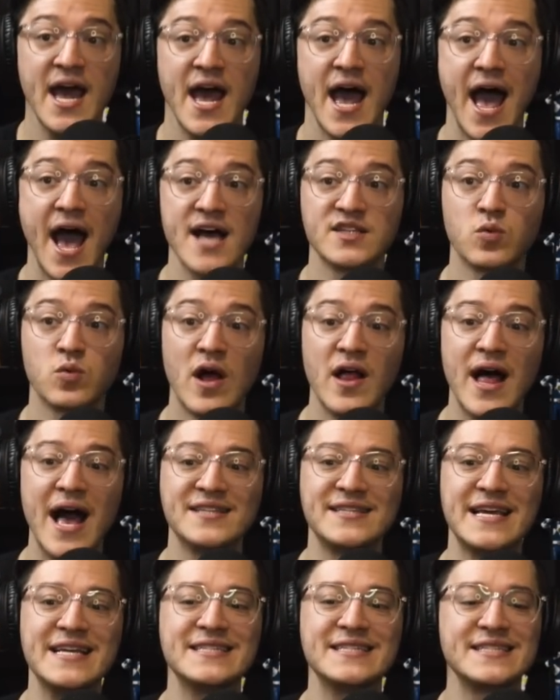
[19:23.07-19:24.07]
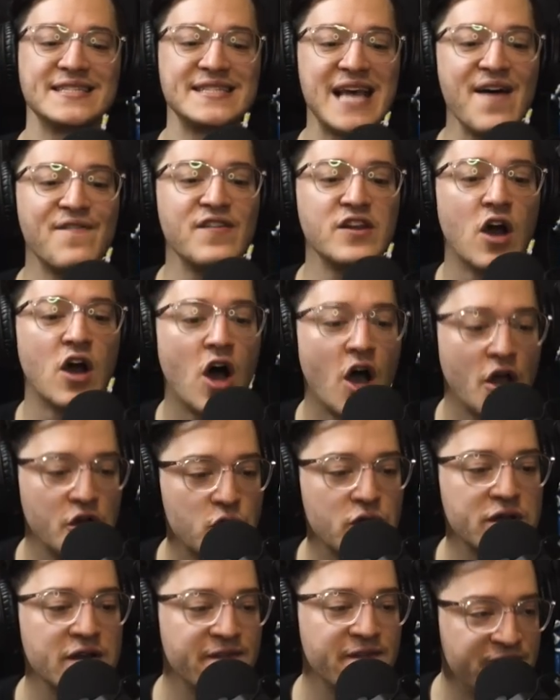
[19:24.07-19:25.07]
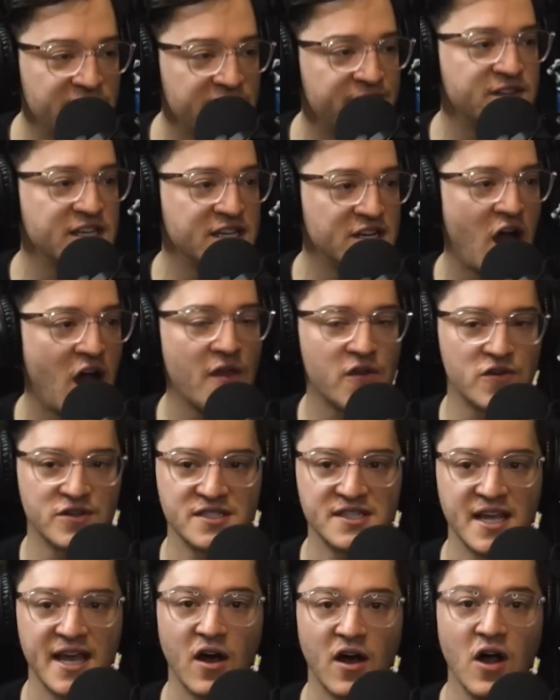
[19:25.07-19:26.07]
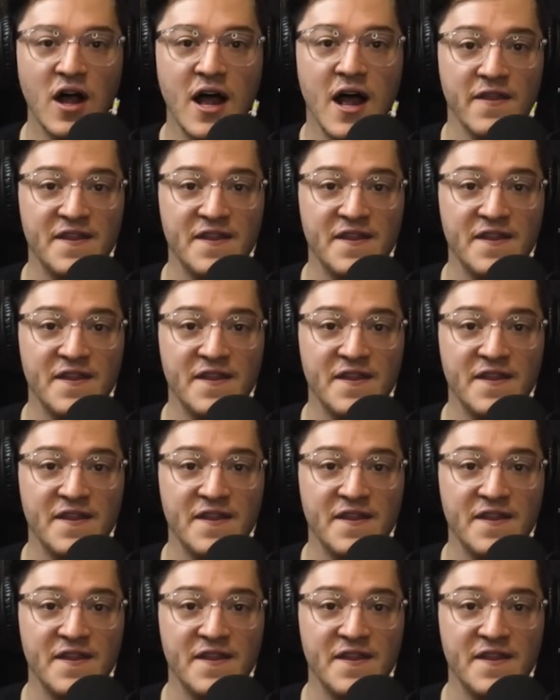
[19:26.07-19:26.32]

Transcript: as well as a $750 sale.